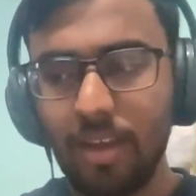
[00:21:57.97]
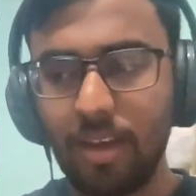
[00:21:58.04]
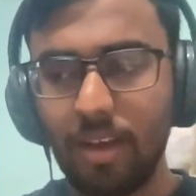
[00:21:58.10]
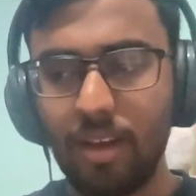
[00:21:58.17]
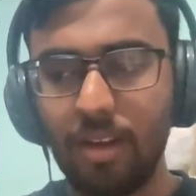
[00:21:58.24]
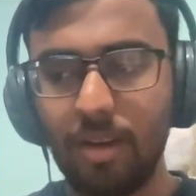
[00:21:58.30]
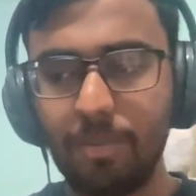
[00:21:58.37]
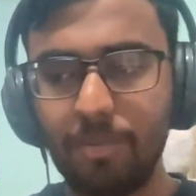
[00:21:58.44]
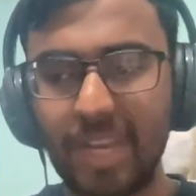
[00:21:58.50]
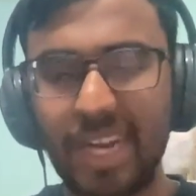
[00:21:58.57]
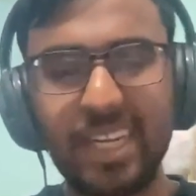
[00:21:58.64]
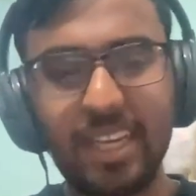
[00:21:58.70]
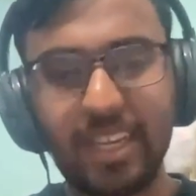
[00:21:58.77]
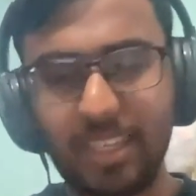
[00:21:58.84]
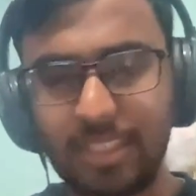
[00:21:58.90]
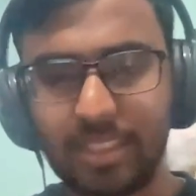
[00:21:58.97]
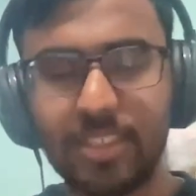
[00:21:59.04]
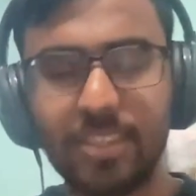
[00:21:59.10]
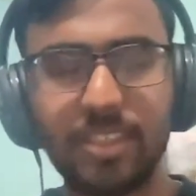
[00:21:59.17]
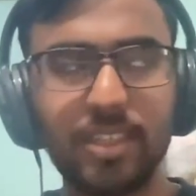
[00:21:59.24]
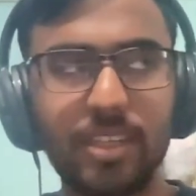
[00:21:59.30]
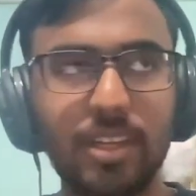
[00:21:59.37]
at
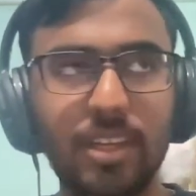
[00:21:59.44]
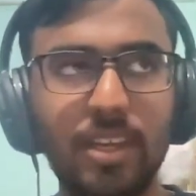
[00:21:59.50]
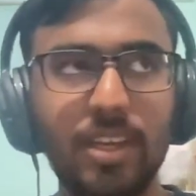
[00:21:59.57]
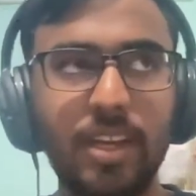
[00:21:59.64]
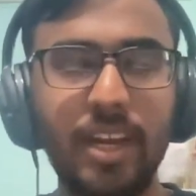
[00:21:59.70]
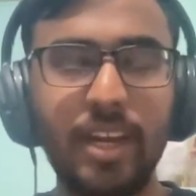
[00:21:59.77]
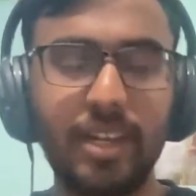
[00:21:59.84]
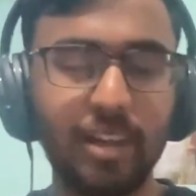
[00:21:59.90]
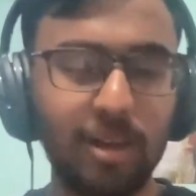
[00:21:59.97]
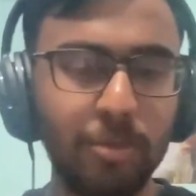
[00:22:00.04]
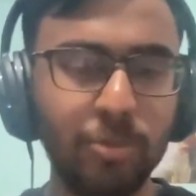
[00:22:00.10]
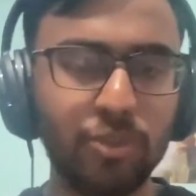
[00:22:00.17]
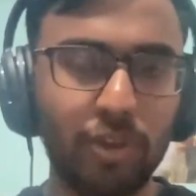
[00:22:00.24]
least in terms